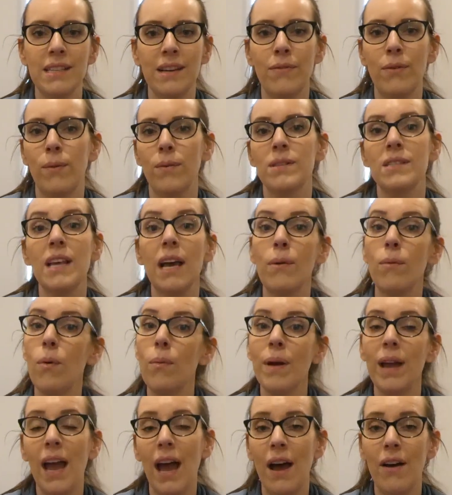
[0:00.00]
Everyone's like, well,
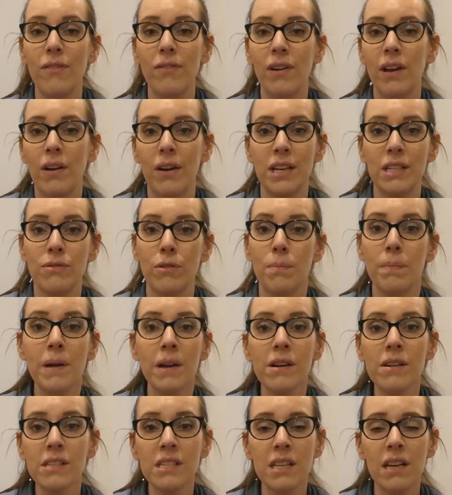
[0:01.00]
we have earrings for
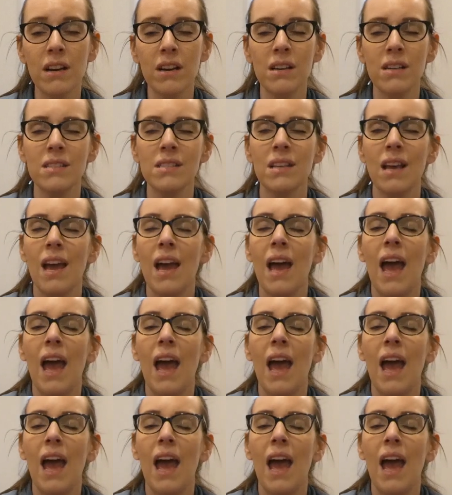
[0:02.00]
pierced ears.